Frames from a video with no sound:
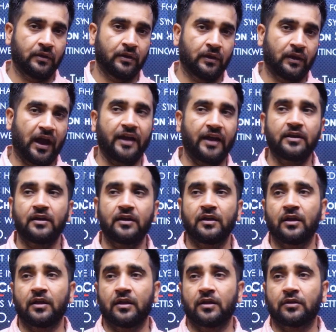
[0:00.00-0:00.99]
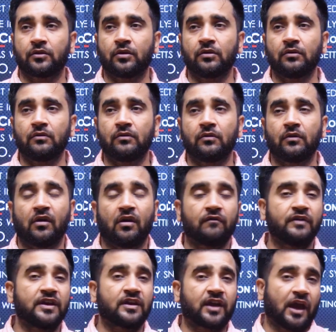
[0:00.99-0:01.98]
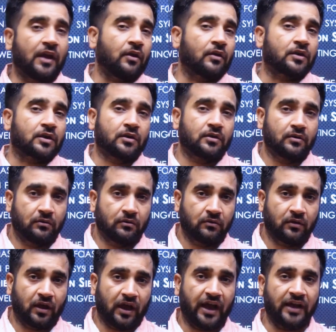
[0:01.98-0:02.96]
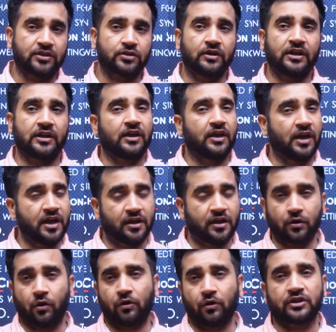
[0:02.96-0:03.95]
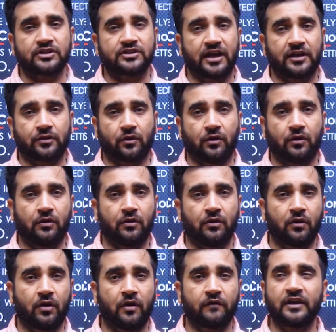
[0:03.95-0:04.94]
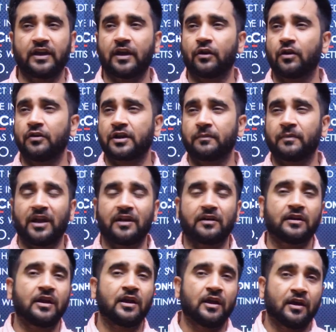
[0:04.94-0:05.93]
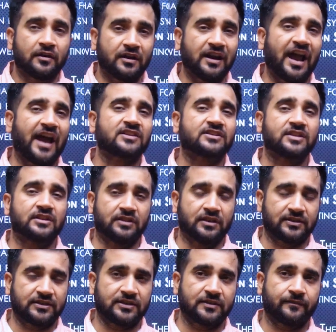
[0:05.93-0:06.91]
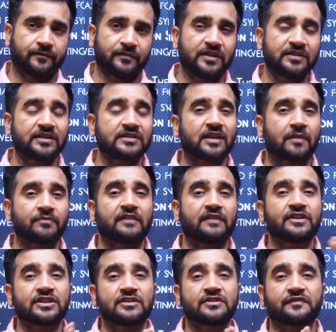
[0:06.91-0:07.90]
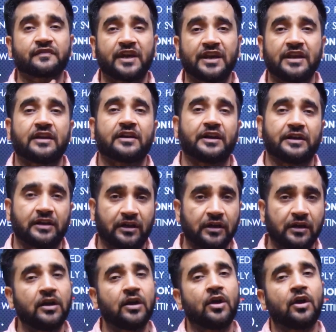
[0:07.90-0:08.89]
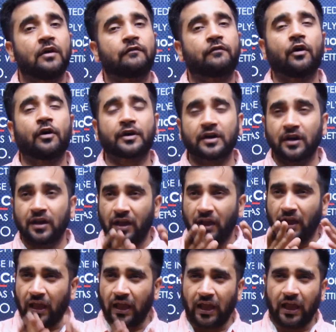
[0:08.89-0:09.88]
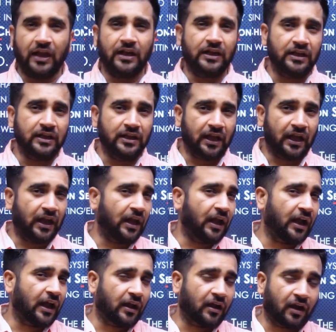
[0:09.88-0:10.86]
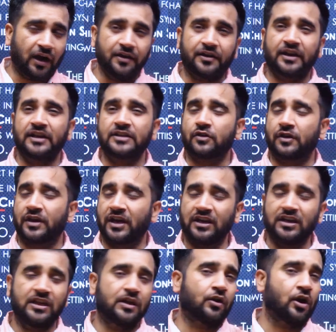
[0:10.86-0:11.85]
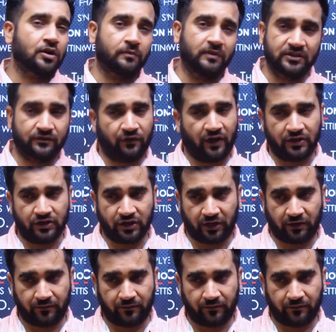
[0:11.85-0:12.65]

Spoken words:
And, you know, we cannot actually ignore this at all, or we cannot remain relaxed in this. This is something which is very critical for any countries or any economies functioning.